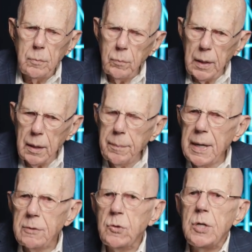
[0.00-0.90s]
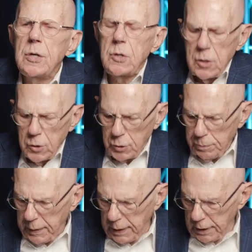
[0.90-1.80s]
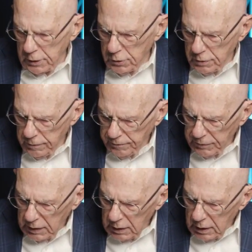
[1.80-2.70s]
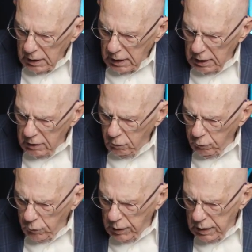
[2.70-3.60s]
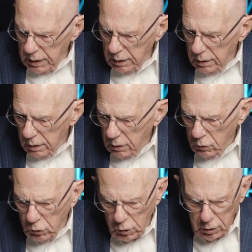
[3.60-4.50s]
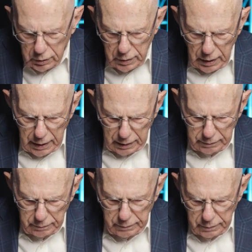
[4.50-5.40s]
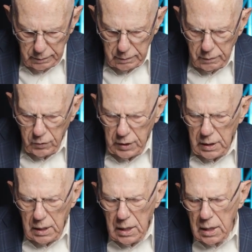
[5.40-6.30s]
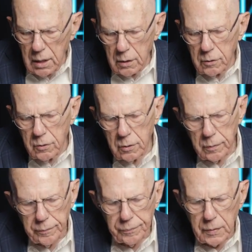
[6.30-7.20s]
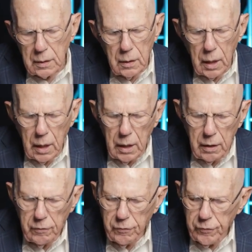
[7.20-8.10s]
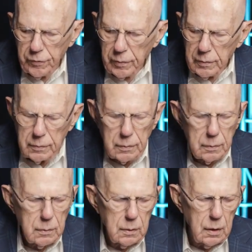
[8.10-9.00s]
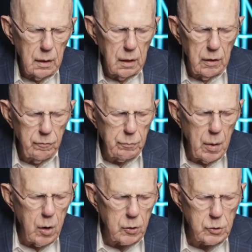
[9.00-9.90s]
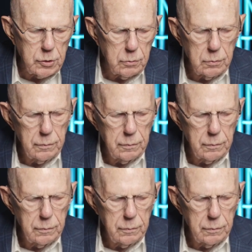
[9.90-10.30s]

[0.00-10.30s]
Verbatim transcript: Well, about 10 years passed, and if we look at the end of, of Mark's